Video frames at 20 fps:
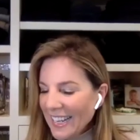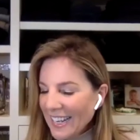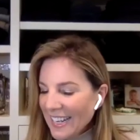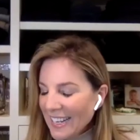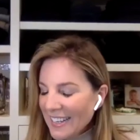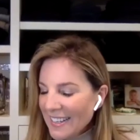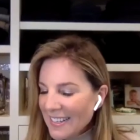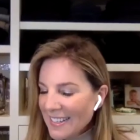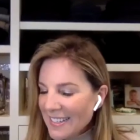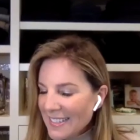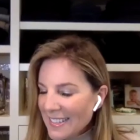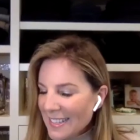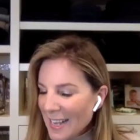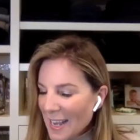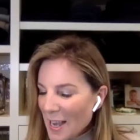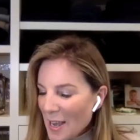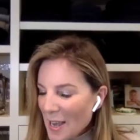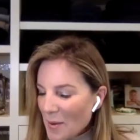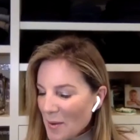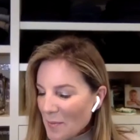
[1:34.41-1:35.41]
It is.
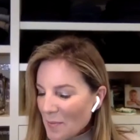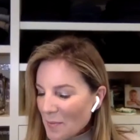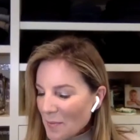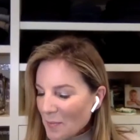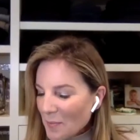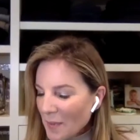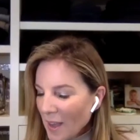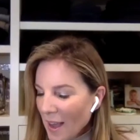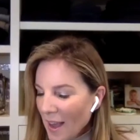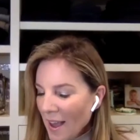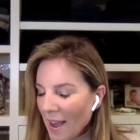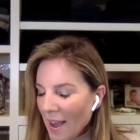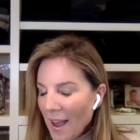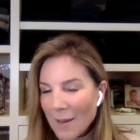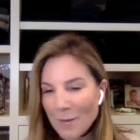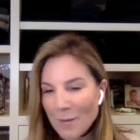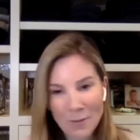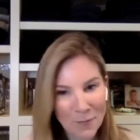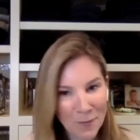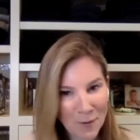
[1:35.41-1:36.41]
Um, I, I
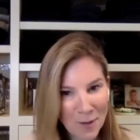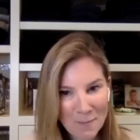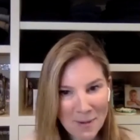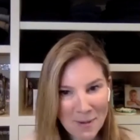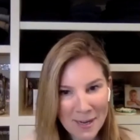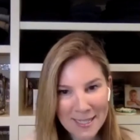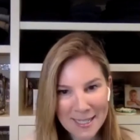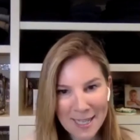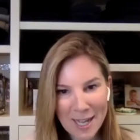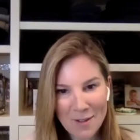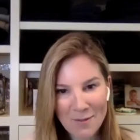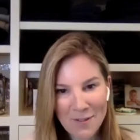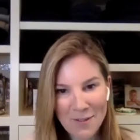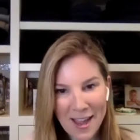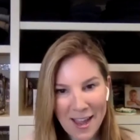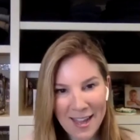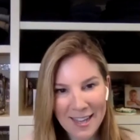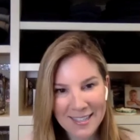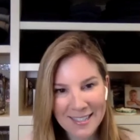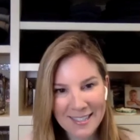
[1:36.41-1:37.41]
refer to myself
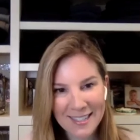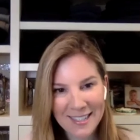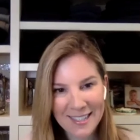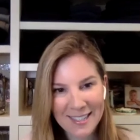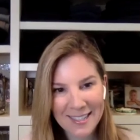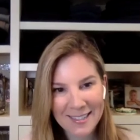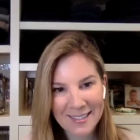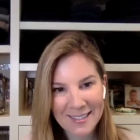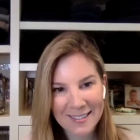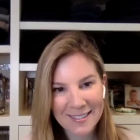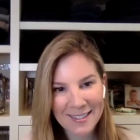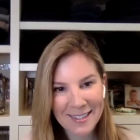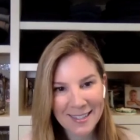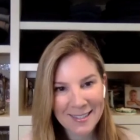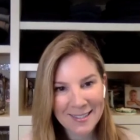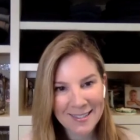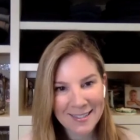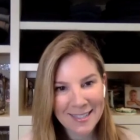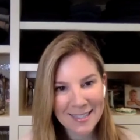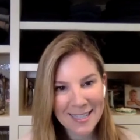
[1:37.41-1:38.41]
as the the,
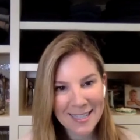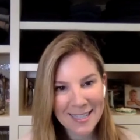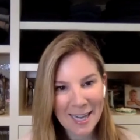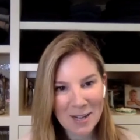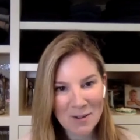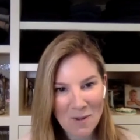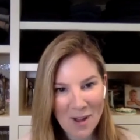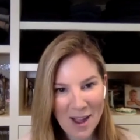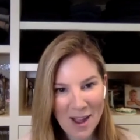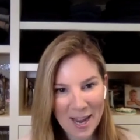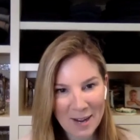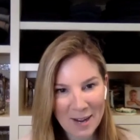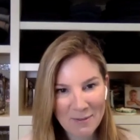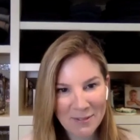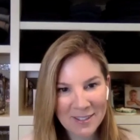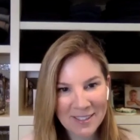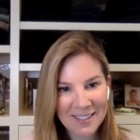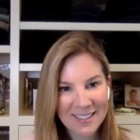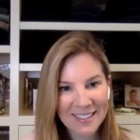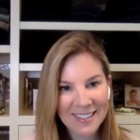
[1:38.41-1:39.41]
the second
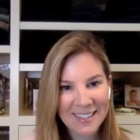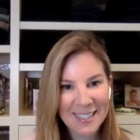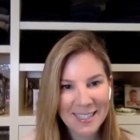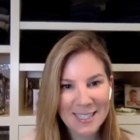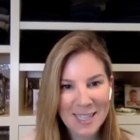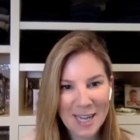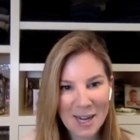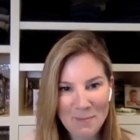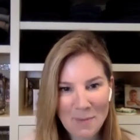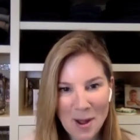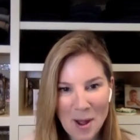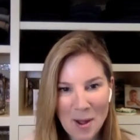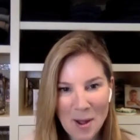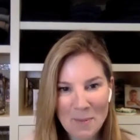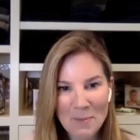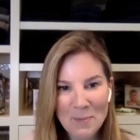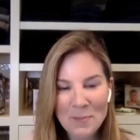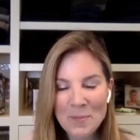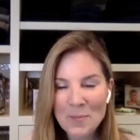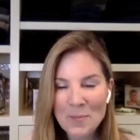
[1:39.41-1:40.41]
wife. The
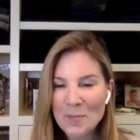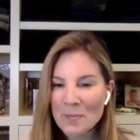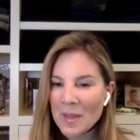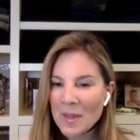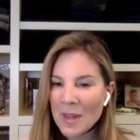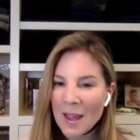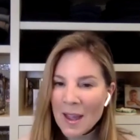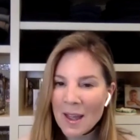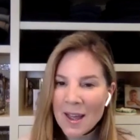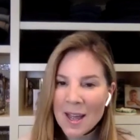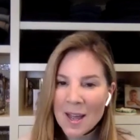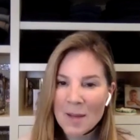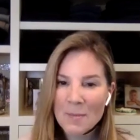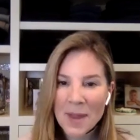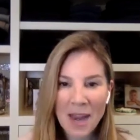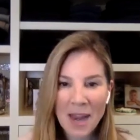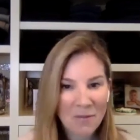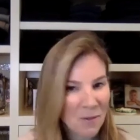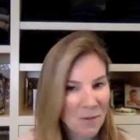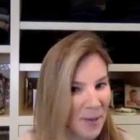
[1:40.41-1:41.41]
stepmom. Um,
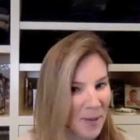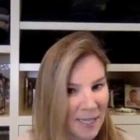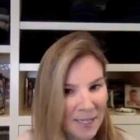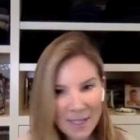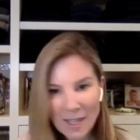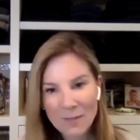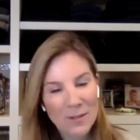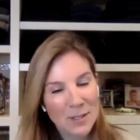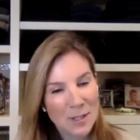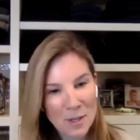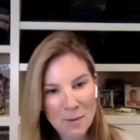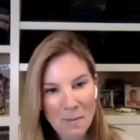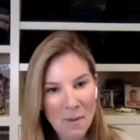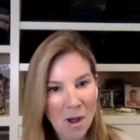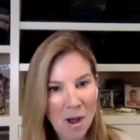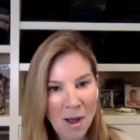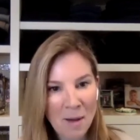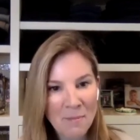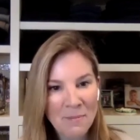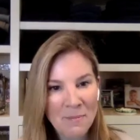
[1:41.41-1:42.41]
everybody loves their
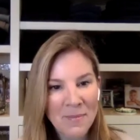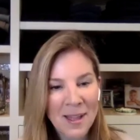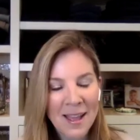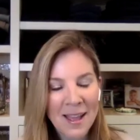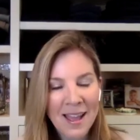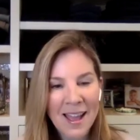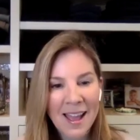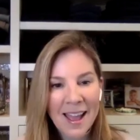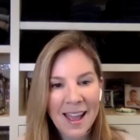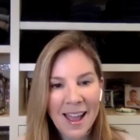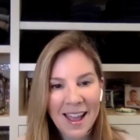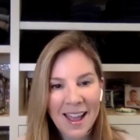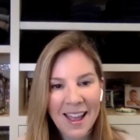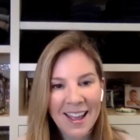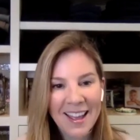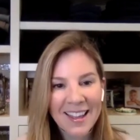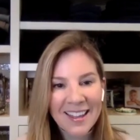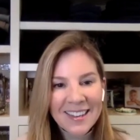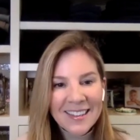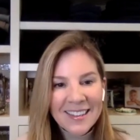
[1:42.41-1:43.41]
mom.
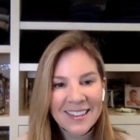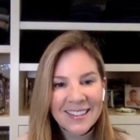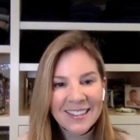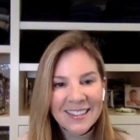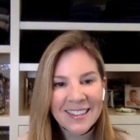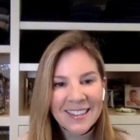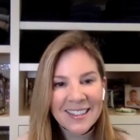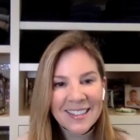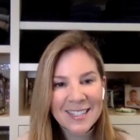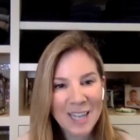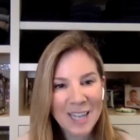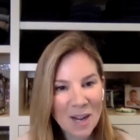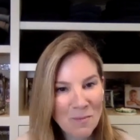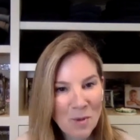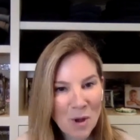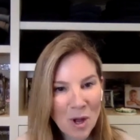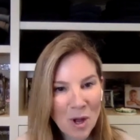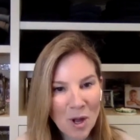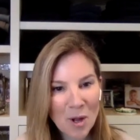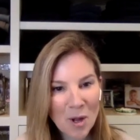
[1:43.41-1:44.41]
And the
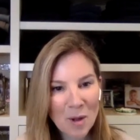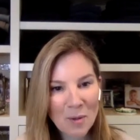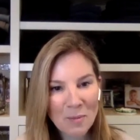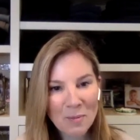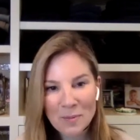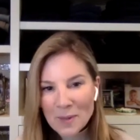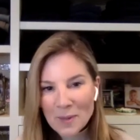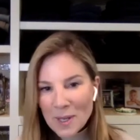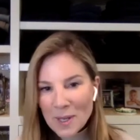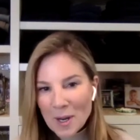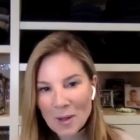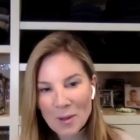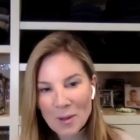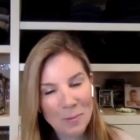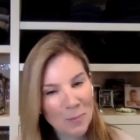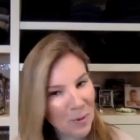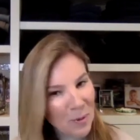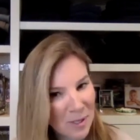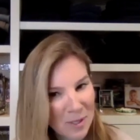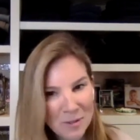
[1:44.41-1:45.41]
stepmom, you know, the
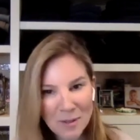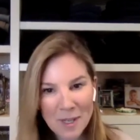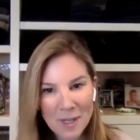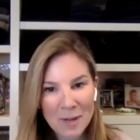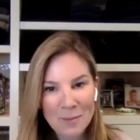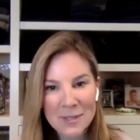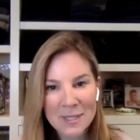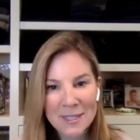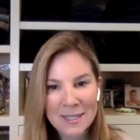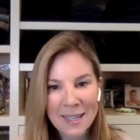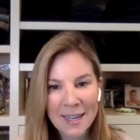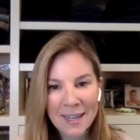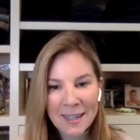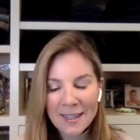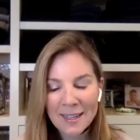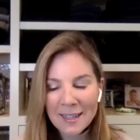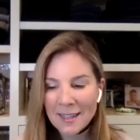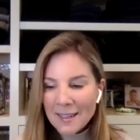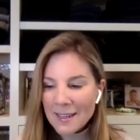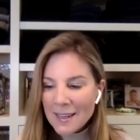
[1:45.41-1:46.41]
person who comes in
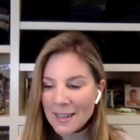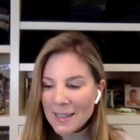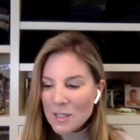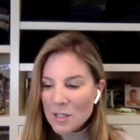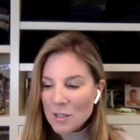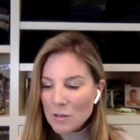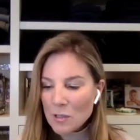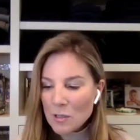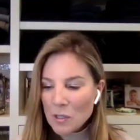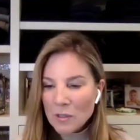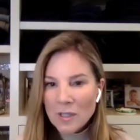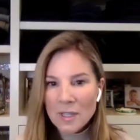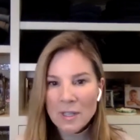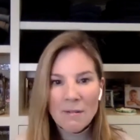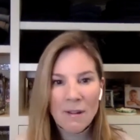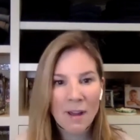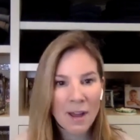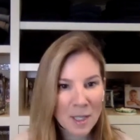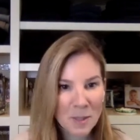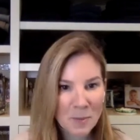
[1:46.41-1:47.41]
second is usually
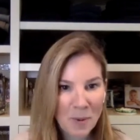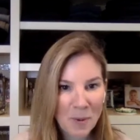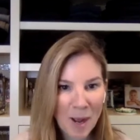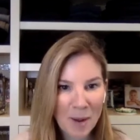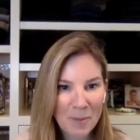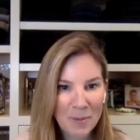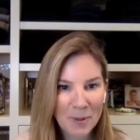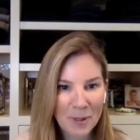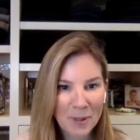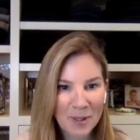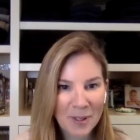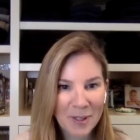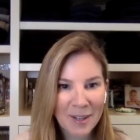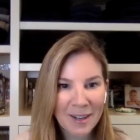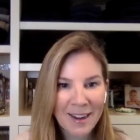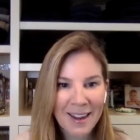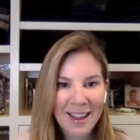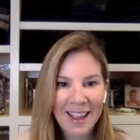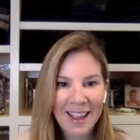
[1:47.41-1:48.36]
not as popular.